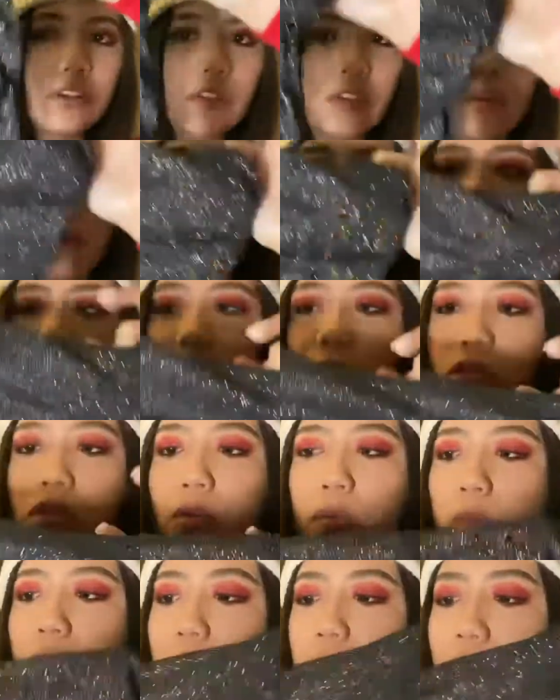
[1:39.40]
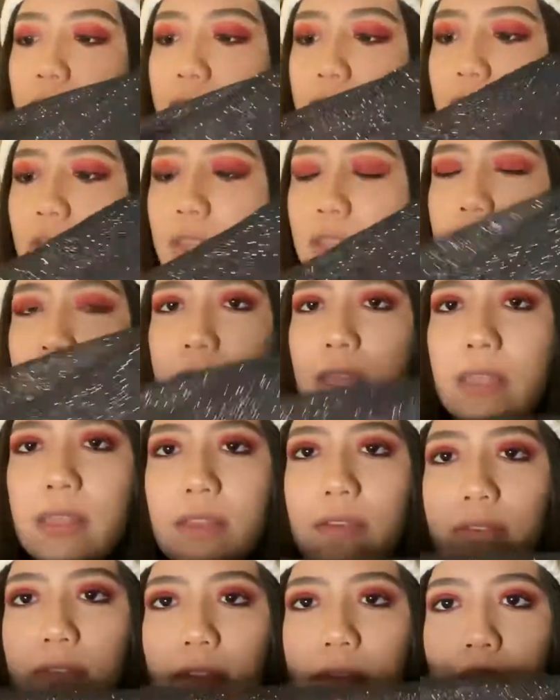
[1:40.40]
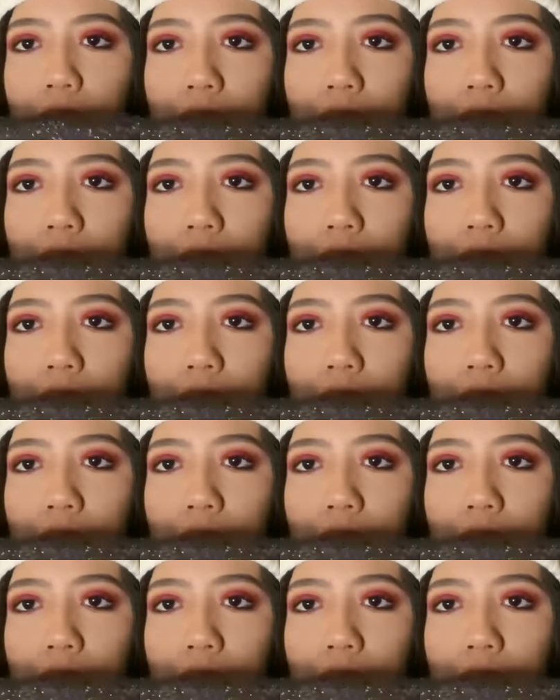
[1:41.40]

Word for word: your body so beautifully and I love it.